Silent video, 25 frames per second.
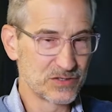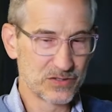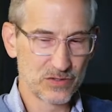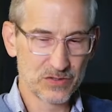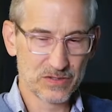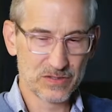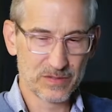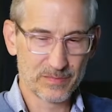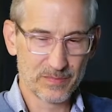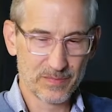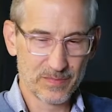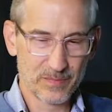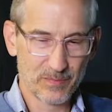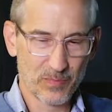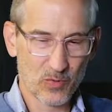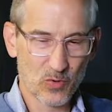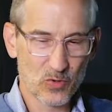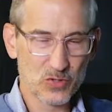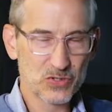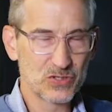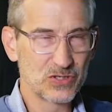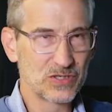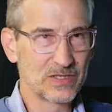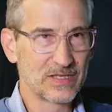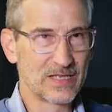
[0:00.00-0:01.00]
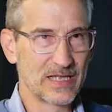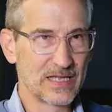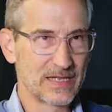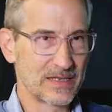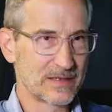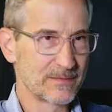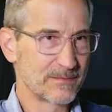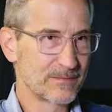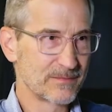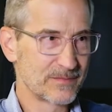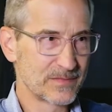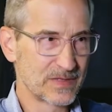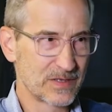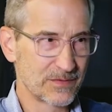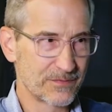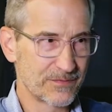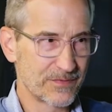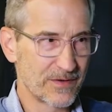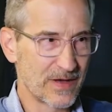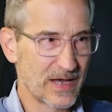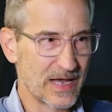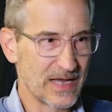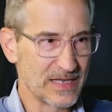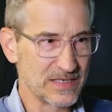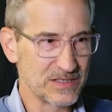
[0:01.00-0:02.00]
There's a portion that
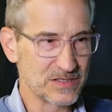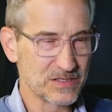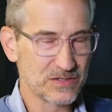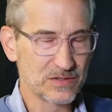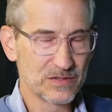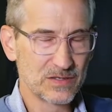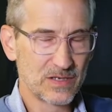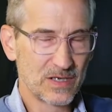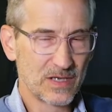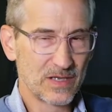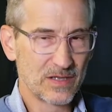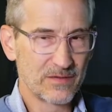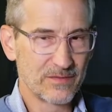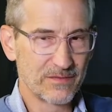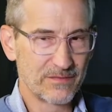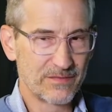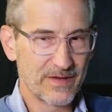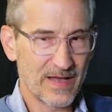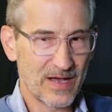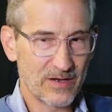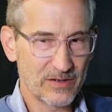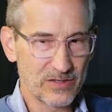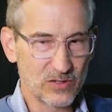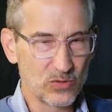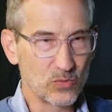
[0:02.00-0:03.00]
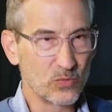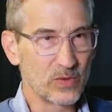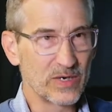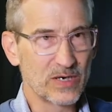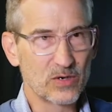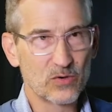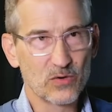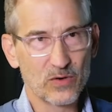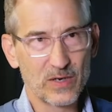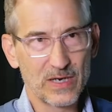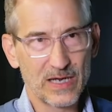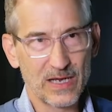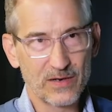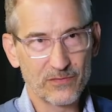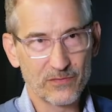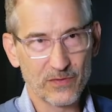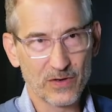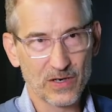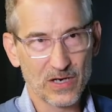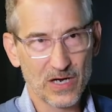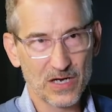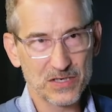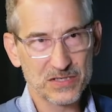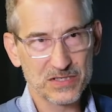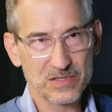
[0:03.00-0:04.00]
defines value we create for
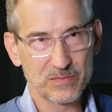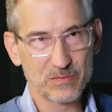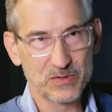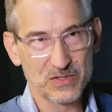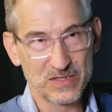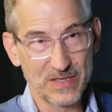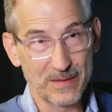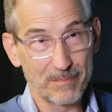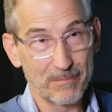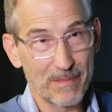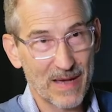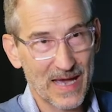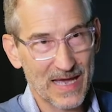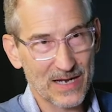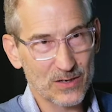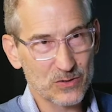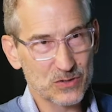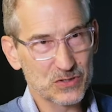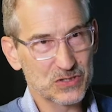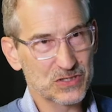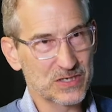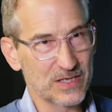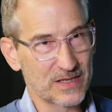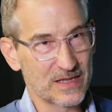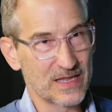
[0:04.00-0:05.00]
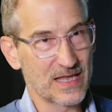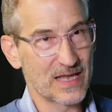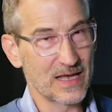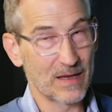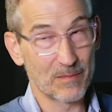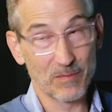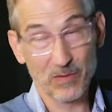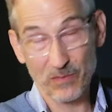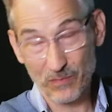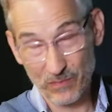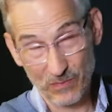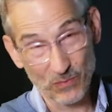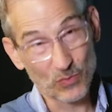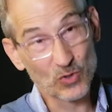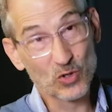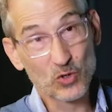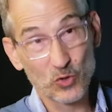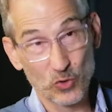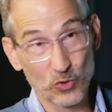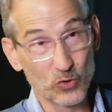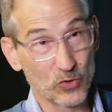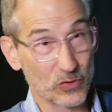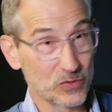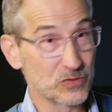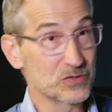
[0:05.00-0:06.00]
customers that matters to them, or
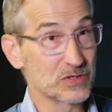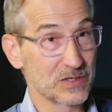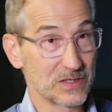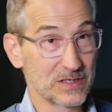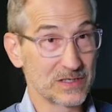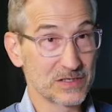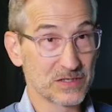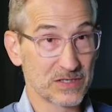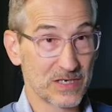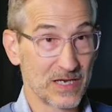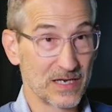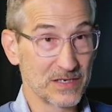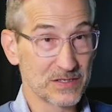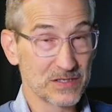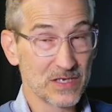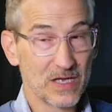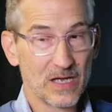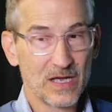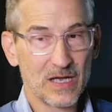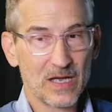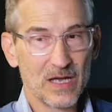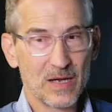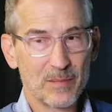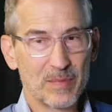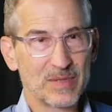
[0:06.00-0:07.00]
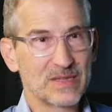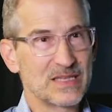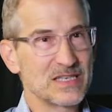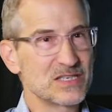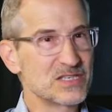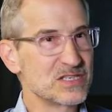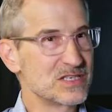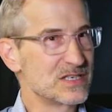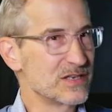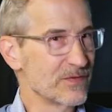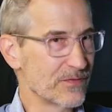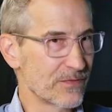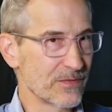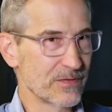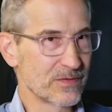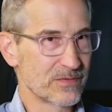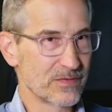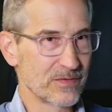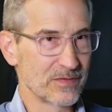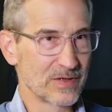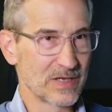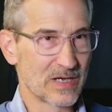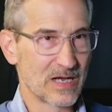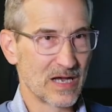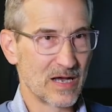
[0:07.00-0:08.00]
recruiters in this case, but that's different
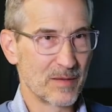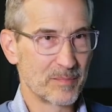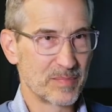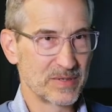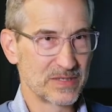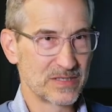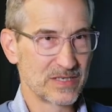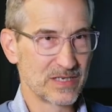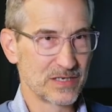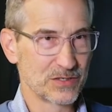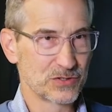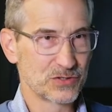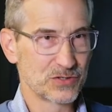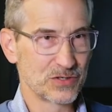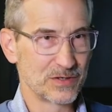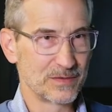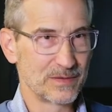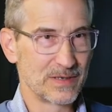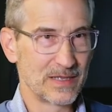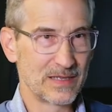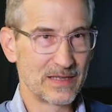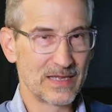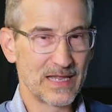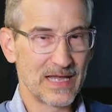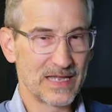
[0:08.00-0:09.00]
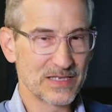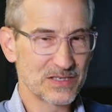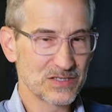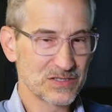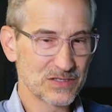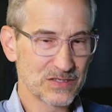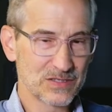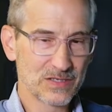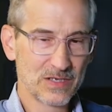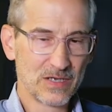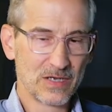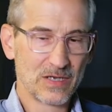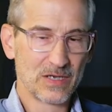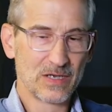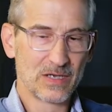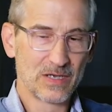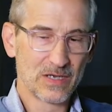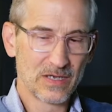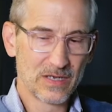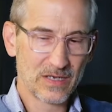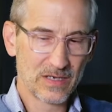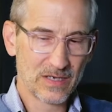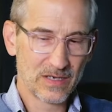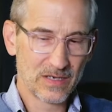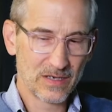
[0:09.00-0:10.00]
from the competition, and that's
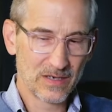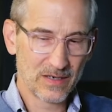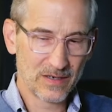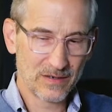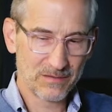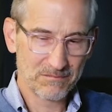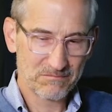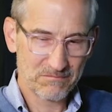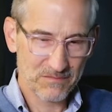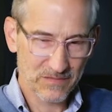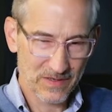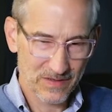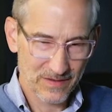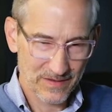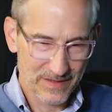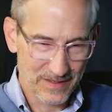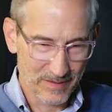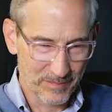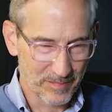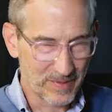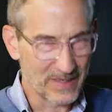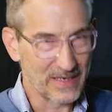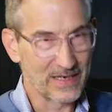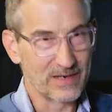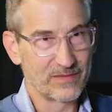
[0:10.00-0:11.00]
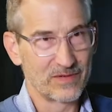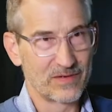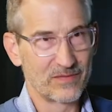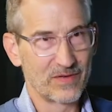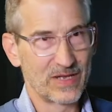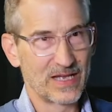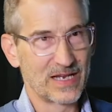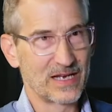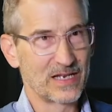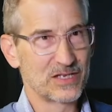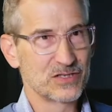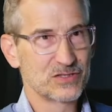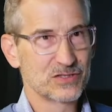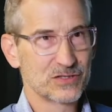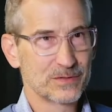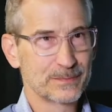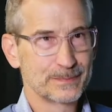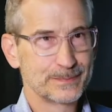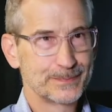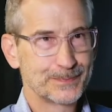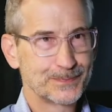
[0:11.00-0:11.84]
competitive advantage.